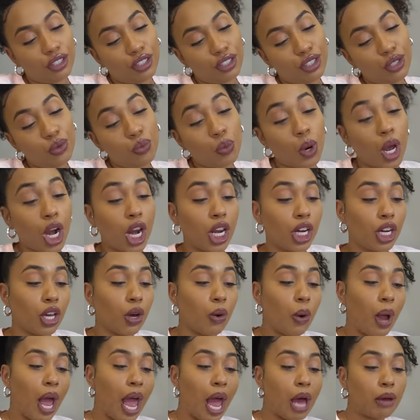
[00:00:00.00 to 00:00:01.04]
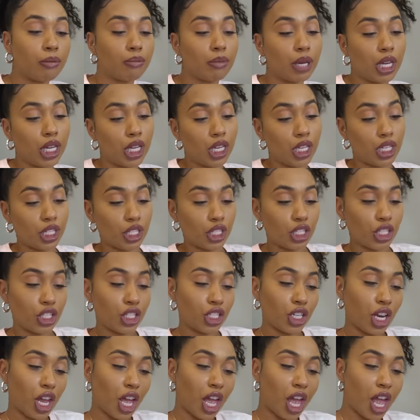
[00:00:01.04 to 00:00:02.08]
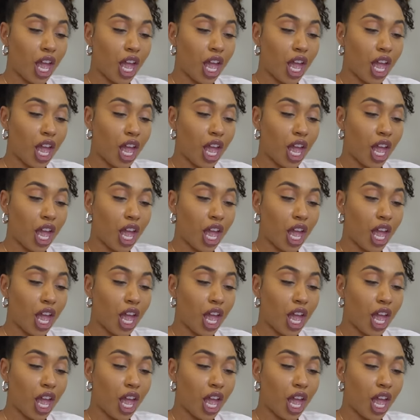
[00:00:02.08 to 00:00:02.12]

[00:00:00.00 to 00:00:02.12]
you want to know how much?